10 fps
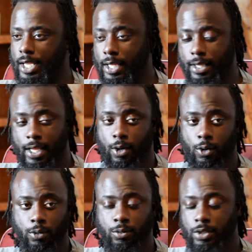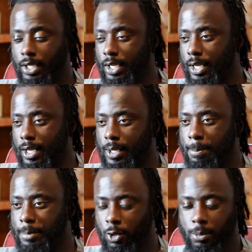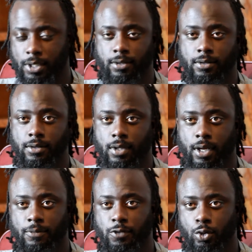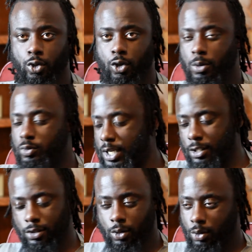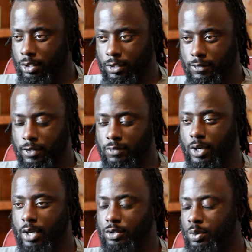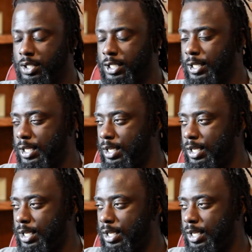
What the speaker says: And they own Billman Funeral Homes right on the corner of Route 20.